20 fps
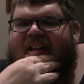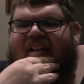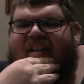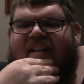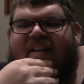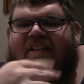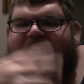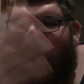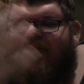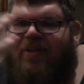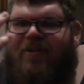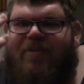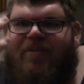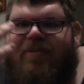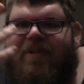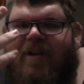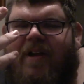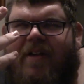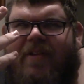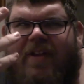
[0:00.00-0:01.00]
so
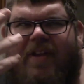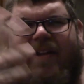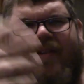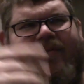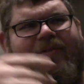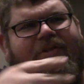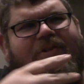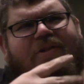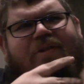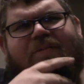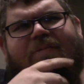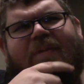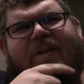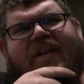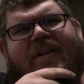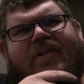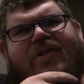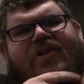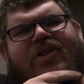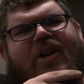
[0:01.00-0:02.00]
I think it was just me
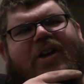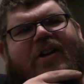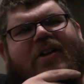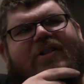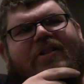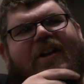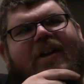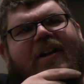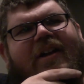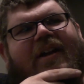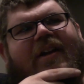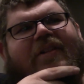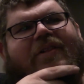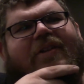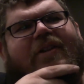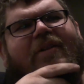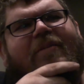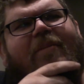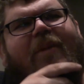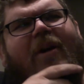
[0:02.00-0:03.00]
and Cherish hanging out
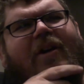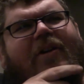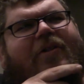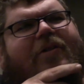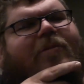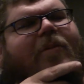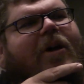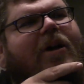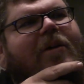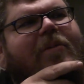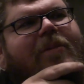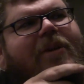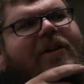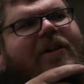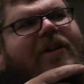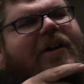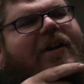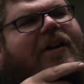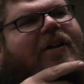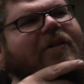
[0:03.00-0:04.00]
there. Michael might have been
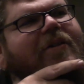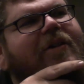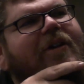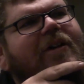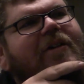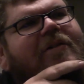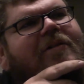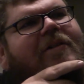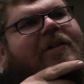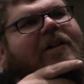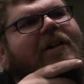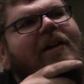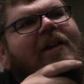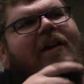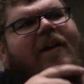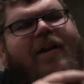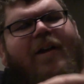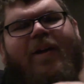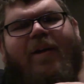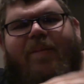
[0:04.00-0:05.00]
there, I don't know.
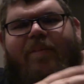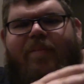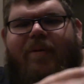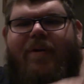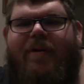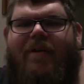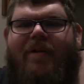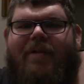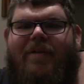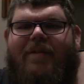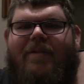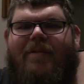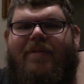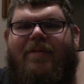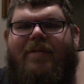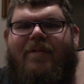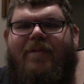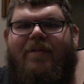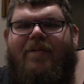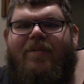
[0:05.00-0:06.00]
But
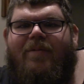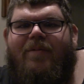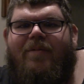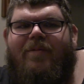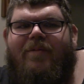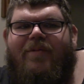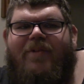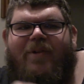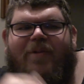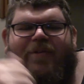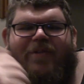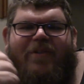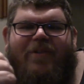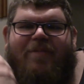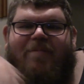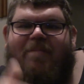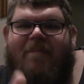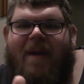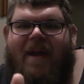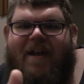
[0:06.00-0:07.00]
there was this
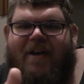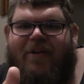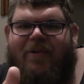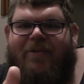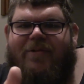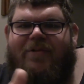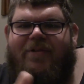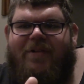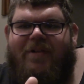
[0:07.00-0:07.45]
mouse.